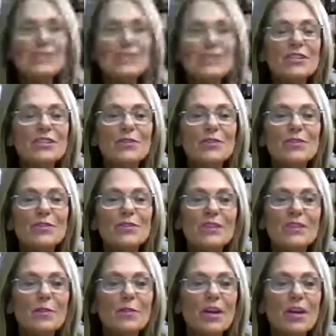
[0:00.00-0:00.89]
it so i
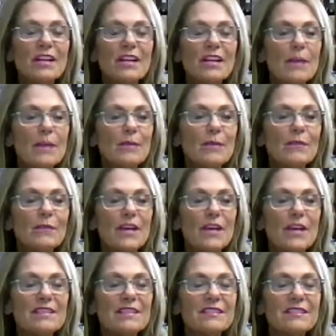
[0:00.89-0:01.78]
brought a couple
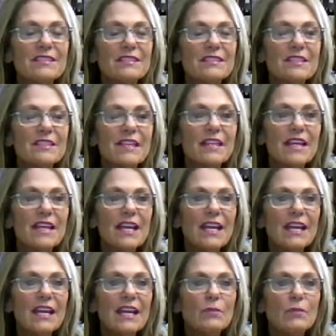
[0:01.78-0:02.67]
friends
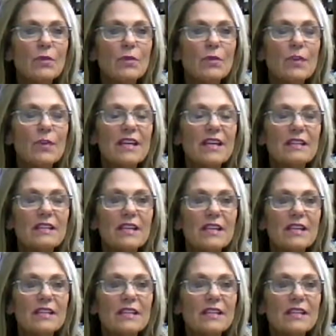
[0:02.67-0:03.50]
and we went and